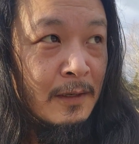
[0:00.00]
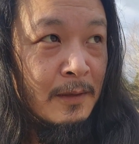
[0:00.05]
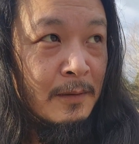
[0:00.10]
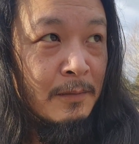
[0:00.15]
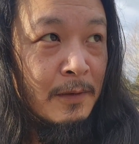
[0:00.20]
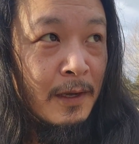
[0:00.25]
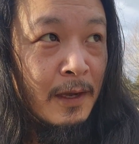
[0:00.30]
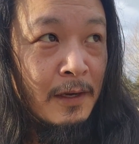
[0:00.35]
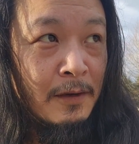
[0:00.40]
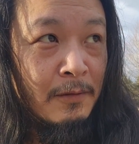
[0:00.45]

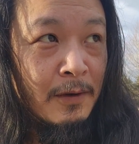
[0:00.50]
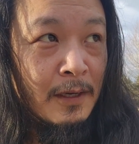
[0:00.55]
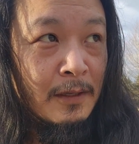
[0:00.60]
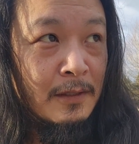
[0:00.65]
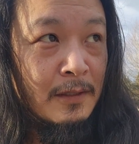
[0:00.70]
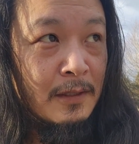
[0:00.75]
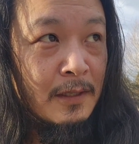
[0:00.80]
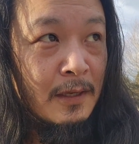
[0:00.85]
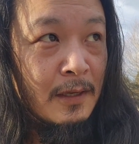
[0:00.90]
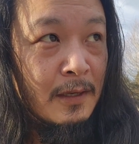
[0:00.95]
But
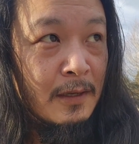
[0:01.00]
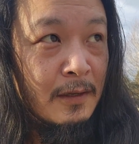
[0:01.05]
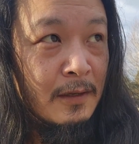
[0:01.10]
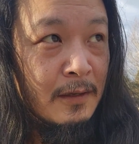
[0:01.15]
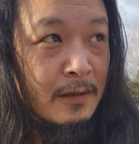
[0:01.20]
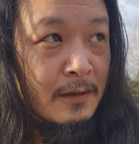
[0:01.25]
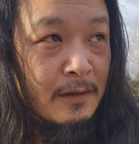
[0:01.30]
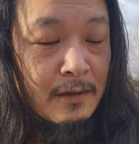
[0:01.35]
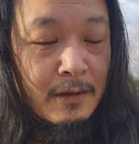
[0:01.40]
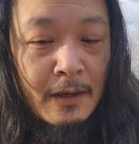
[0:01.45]
anyways,
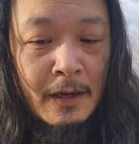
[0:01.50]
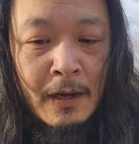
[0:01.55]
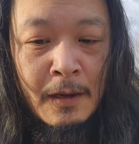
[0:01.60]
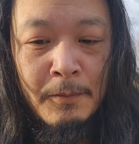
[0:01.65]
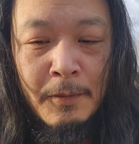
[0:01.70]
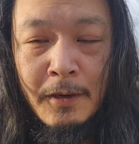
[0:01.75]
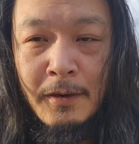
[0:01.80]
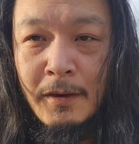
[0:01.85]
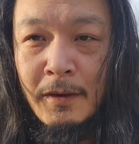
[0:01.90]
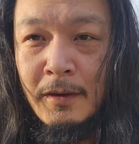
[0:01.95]
I'm
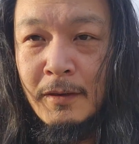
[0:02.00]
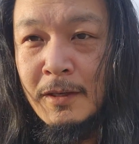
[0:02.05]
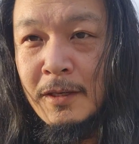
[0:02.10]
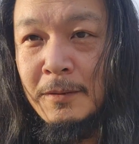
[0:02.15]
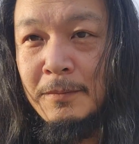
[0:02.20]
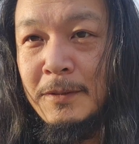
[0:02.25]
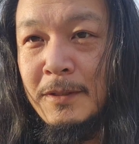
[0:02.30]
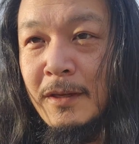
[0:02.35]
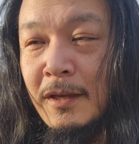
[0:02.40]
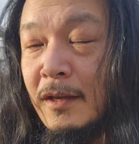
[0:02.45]
gonna
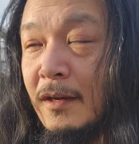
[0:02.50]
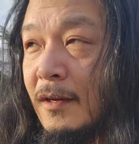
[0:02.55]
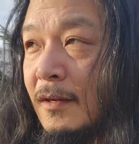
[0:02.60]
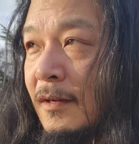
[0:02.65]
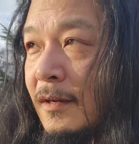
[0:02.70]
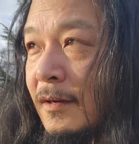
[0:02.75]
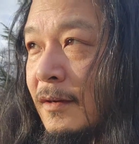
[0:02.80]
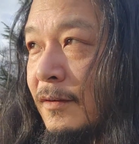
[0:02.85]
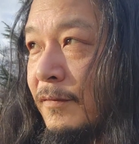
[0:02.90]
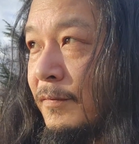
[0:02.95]
keep skating
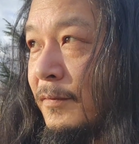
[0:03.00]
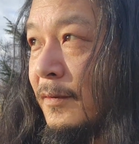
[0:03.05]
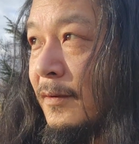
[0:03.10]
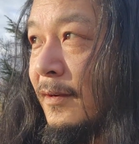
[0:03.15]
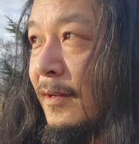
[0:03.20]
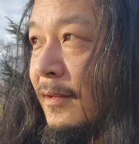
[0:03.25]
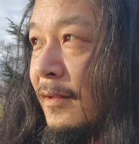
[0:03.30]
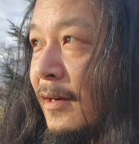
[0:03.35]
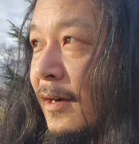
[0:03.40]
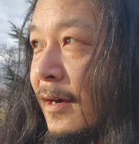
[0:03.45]
here for
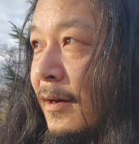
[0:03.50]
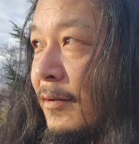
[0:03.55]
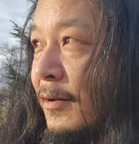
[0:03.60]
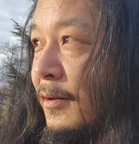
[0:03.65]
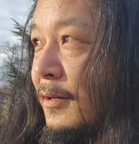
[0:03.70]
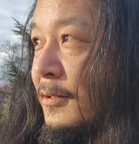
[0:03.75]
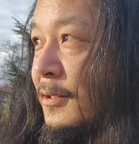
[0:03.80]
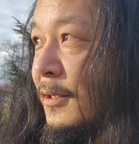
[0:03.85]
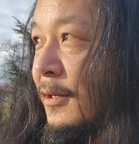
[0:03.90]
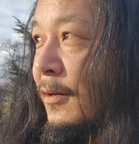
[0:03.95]
another hour
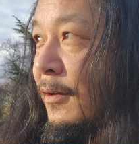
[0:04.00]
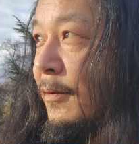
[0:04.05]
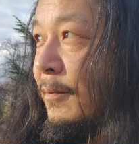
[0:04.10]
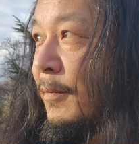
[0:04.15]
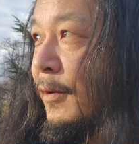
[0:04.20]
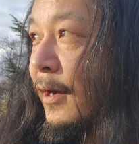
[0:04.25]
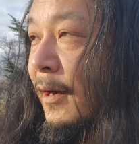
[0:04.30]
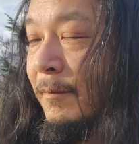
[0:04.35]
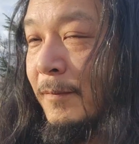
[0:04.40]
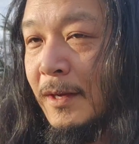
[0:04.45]
or so,
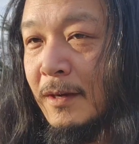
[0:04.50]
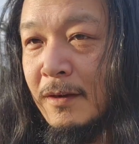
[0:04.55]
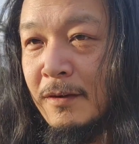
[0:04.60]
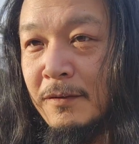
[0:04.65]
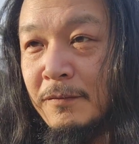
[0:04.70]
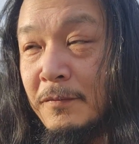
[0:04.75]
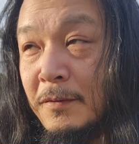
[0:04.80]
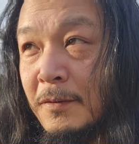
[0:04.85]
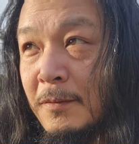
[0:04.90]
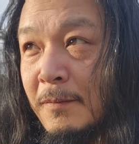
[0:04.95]
but I'm not gonna
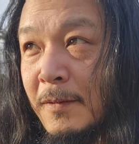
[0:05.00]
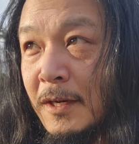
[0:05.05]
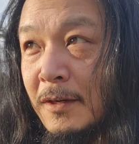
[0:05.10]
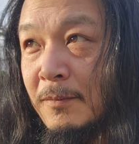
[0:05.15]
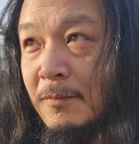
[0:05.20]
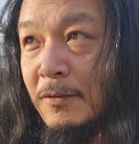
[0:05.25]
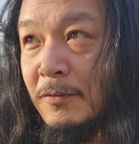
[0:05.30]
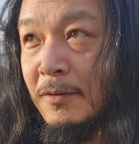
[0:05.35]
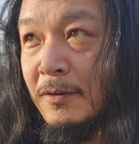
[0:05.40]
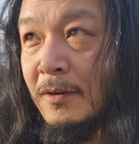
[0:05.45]
film
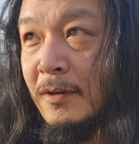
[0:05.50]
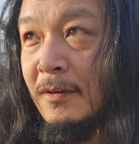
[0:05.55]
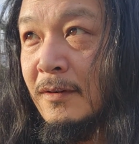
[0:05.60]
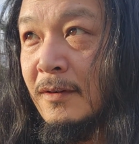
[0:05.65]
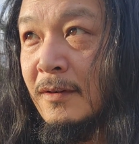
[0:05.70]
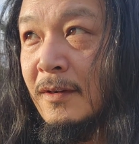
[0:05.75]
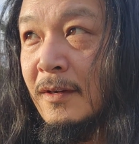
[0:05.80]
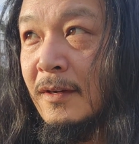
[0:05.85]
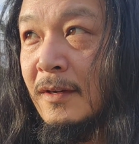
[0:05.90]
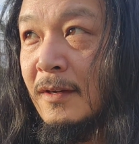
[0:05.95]
anymore.
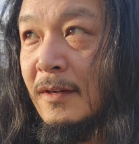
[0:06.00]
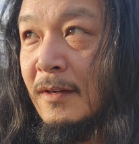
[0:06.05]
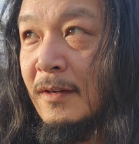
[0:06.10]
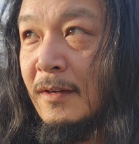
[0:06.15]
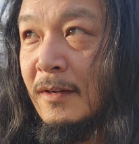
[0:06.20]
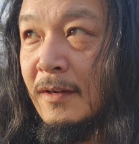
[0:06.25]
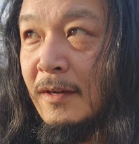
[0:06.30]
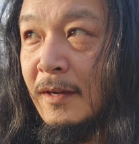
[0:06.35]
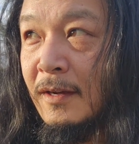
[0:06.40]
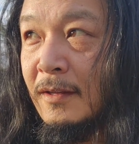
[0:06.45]

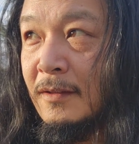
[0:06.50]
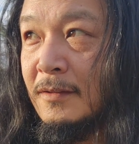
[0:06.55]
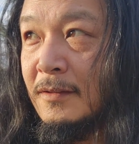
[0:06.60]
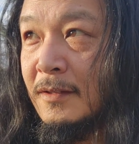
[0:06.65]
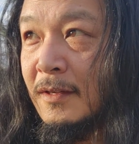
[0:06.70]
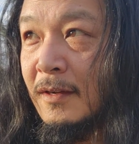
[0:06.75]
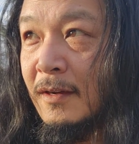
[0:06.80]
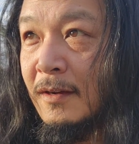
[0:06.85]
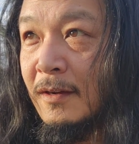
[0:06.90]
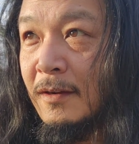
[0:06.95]
It's
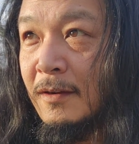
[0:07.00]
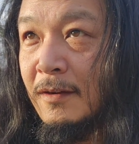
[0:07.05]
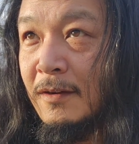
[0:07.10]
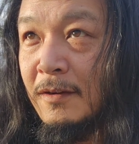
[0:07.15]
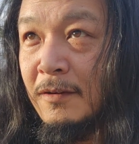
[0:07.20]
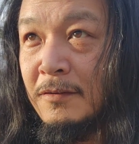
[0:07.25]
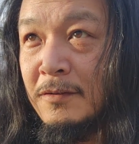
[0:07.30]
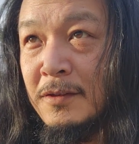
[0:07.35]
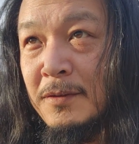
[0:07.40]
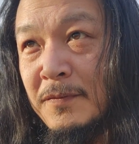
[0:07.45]

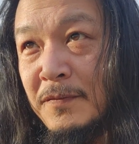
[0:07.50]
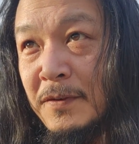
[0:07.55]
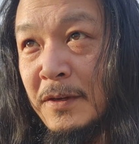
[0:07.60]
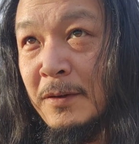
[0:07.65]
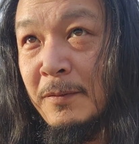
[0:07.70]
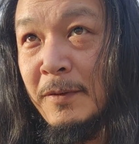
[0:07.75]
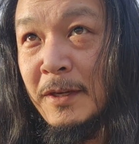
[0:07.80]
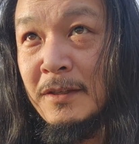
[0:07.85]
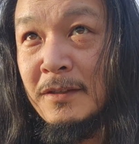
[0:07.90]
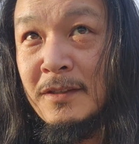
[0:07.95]

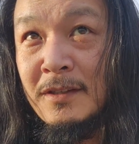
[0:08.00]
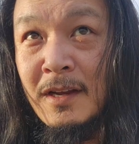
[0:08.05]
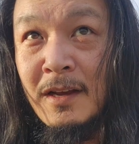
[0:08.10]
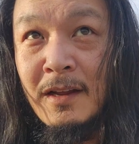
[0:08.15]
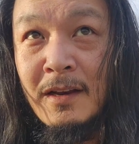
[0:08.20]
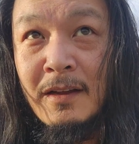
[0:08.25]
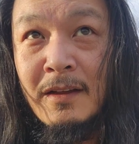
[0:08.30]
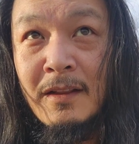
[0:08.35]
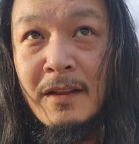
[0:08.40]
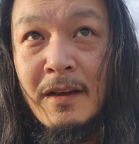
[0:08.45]
filming's
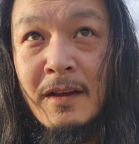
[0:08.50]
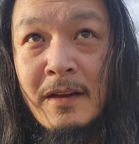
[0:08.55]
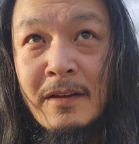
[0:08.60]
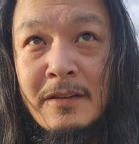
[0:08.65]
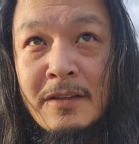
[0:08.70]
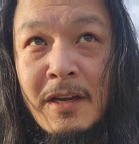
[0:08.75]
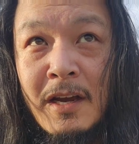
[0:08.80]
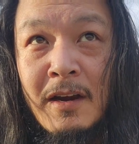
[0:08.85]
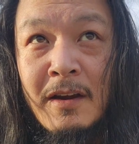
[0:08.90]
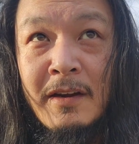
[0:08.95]
kind of like
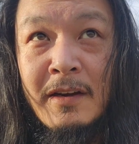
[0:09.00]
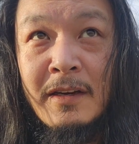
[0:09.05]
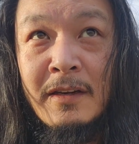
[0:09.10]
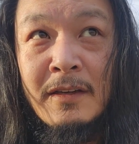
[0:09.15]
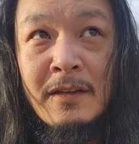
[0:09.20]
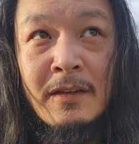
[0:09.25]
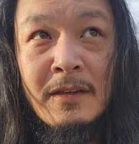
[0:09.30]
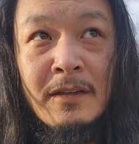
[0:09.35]
tiring.